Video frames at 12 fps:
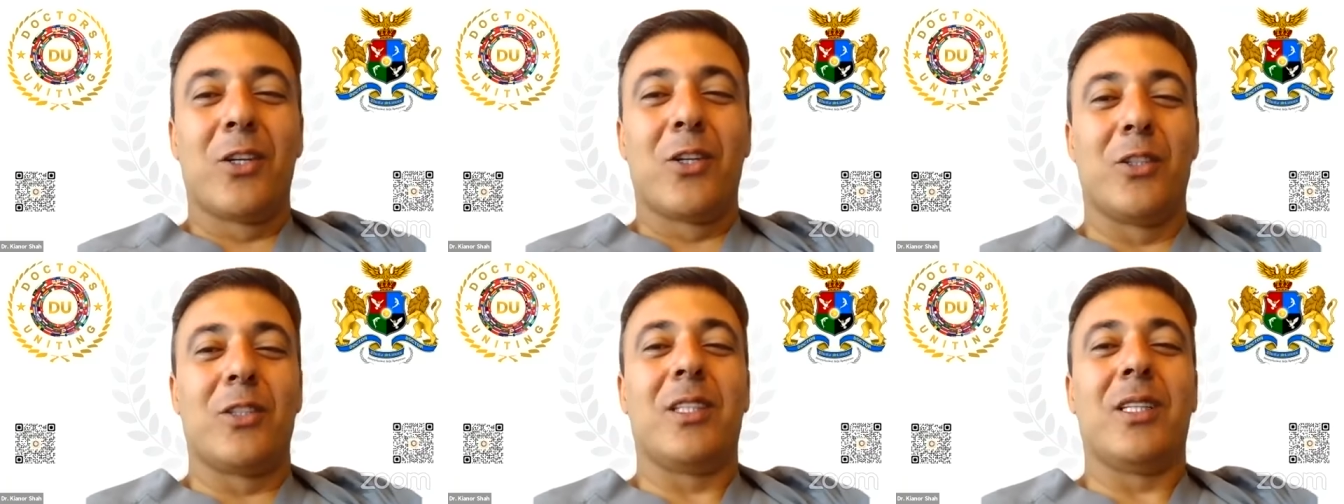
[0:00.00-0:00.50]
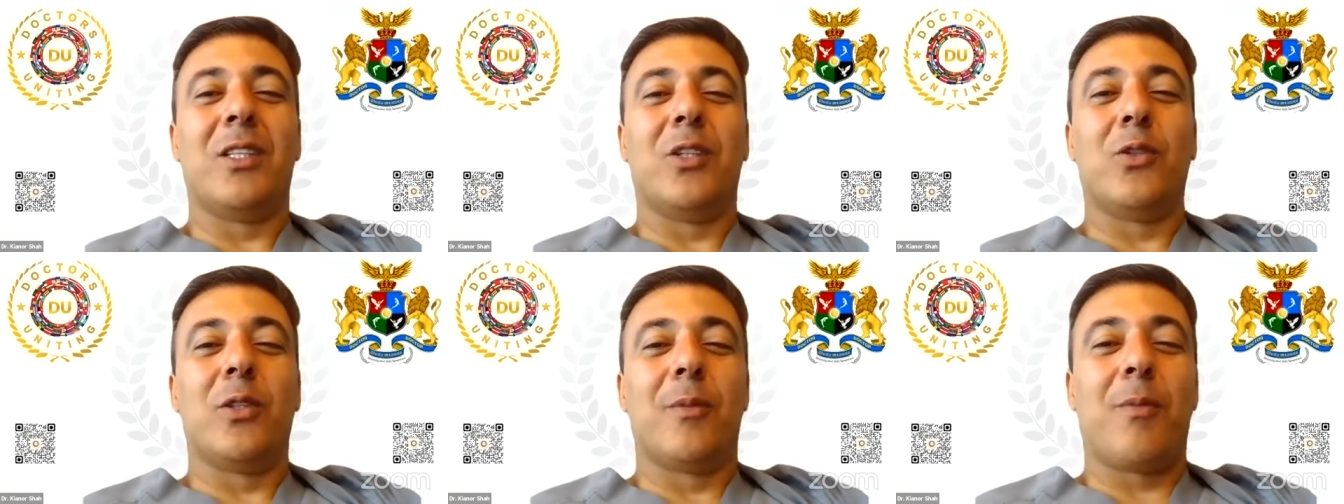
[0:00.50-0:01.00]

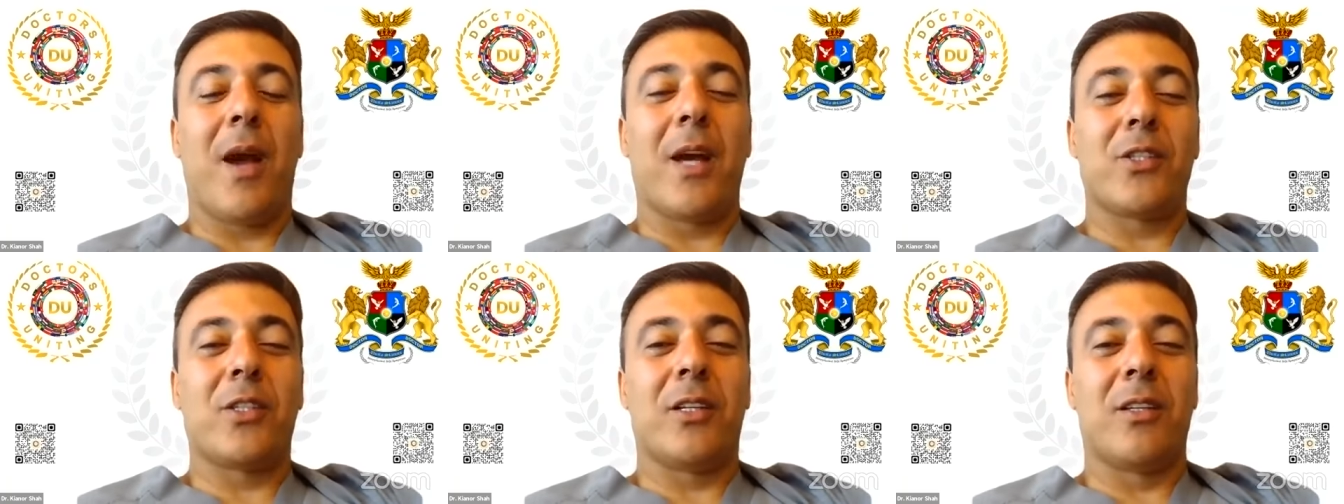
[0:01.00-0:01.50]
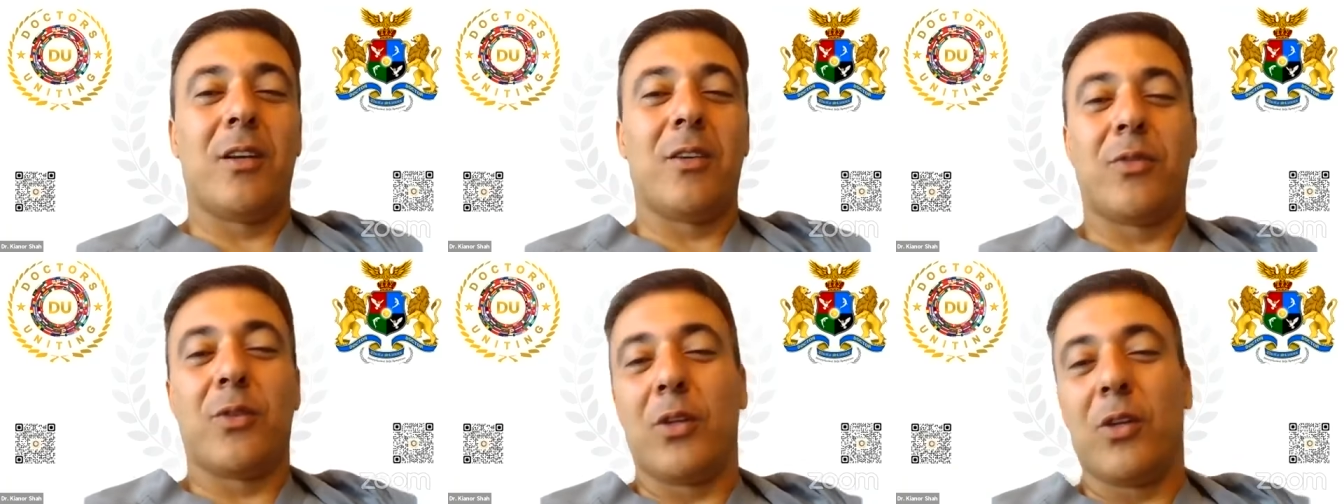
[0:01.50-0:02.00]
continue the passion and
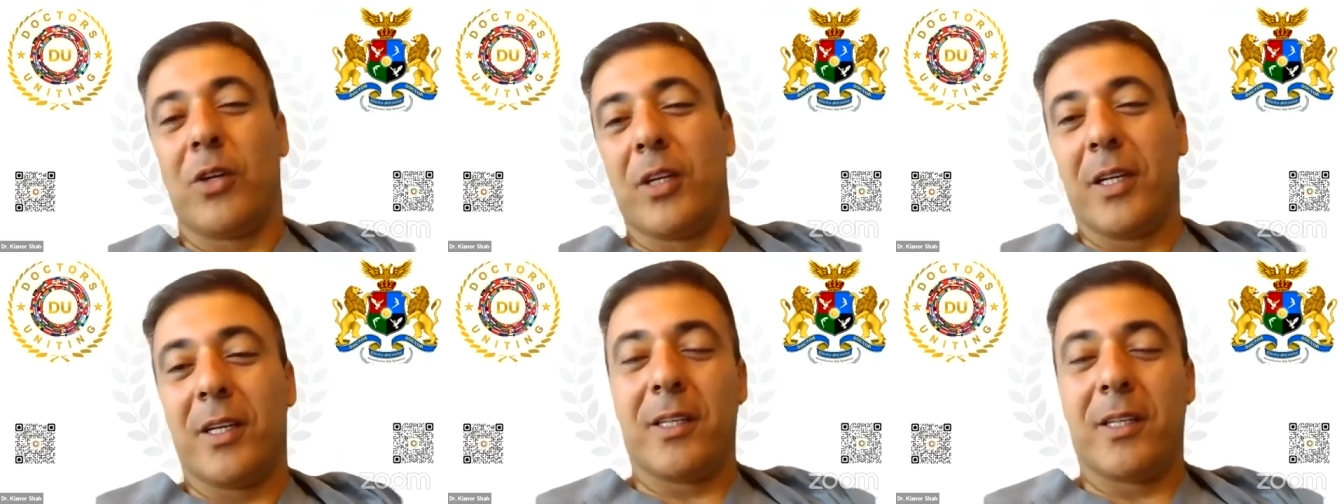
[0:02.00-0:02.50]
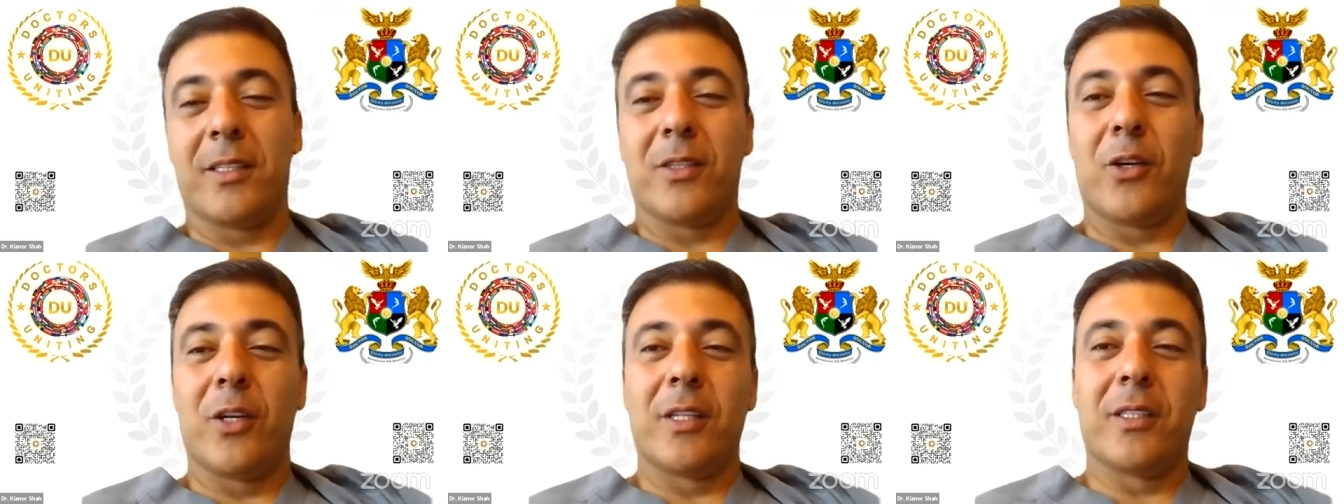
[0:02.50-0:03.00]
love for learning and
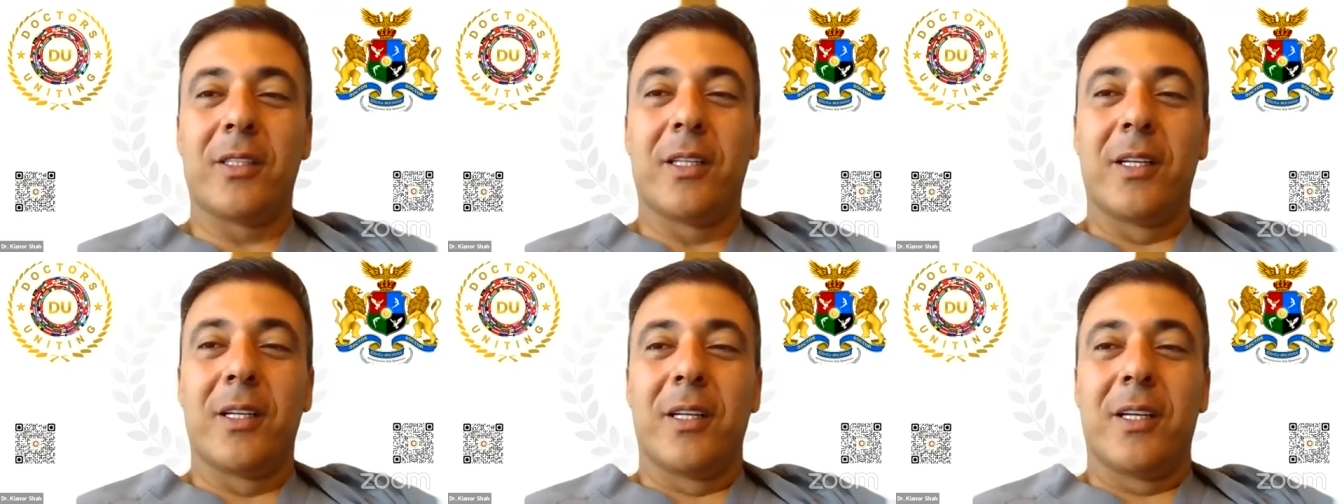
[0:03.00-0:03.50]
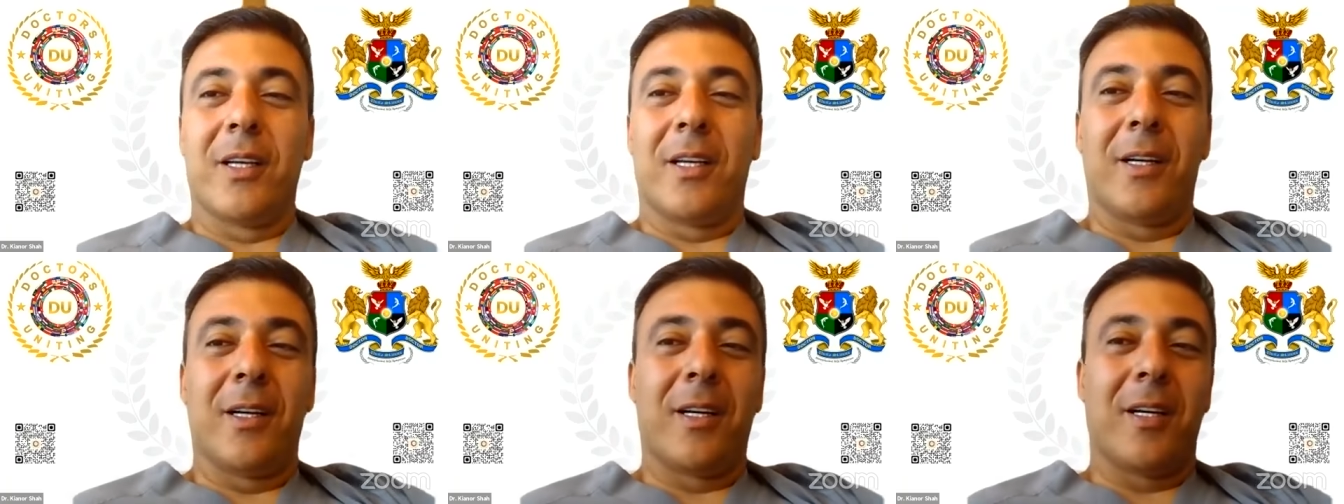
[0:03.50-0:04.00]
earning
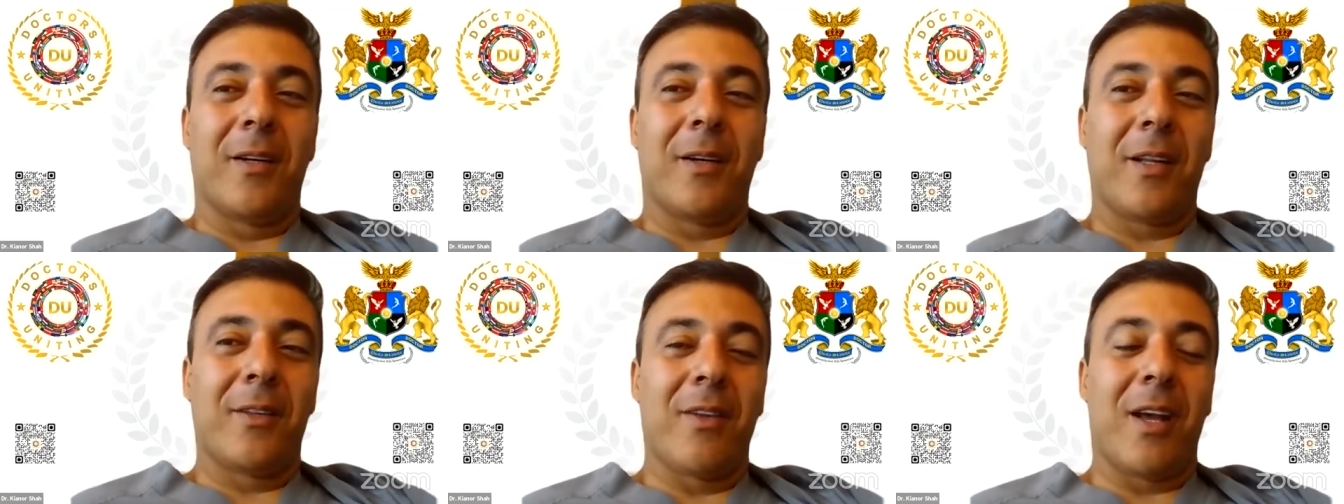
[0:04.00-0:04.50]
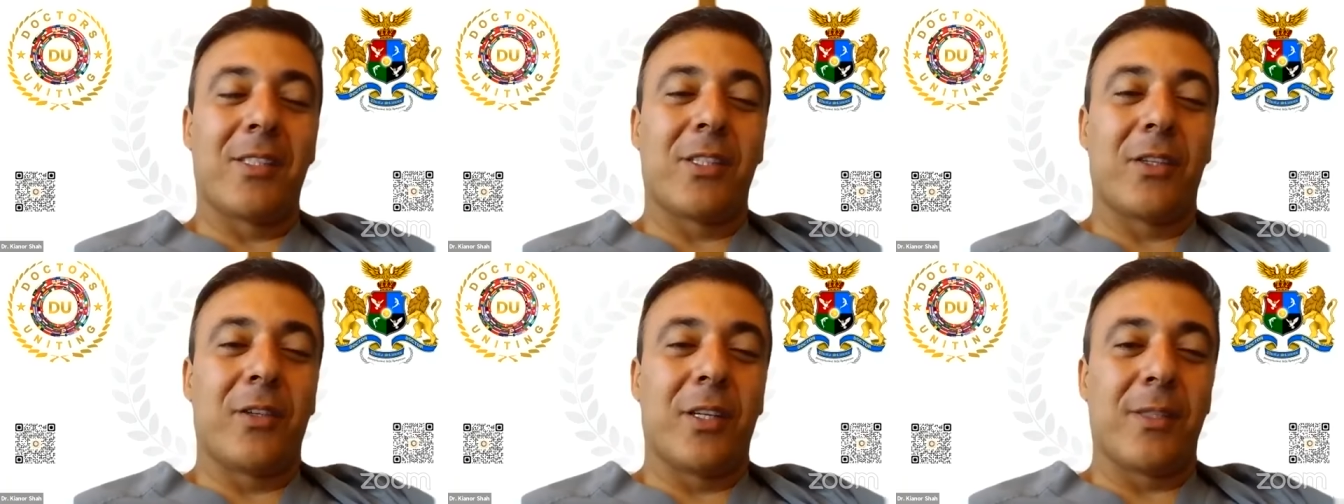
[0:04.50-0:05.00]
uh, advanced
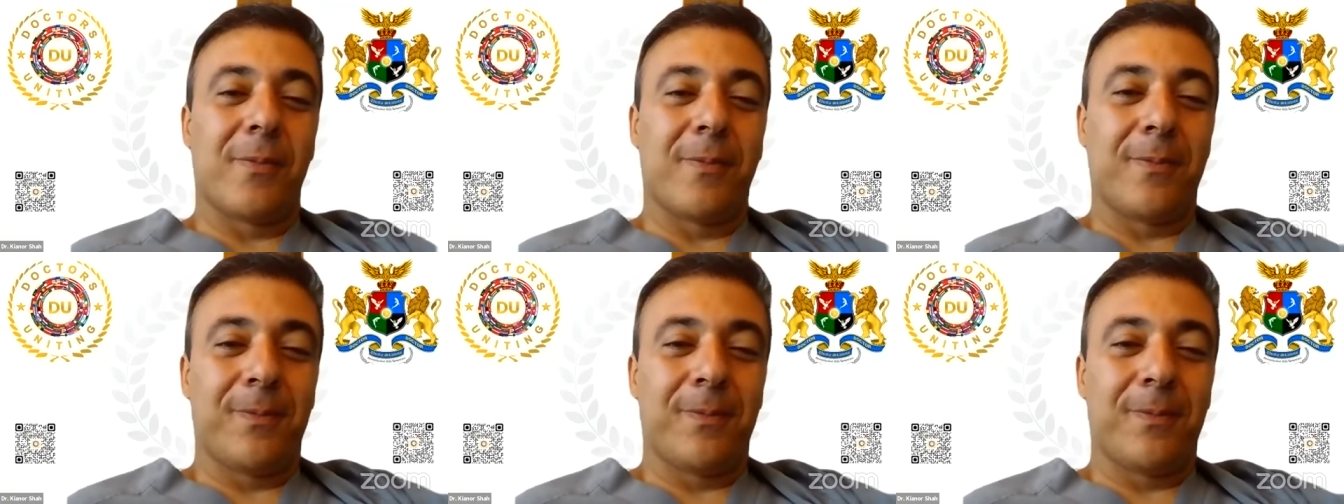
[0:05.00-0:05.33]
degrees?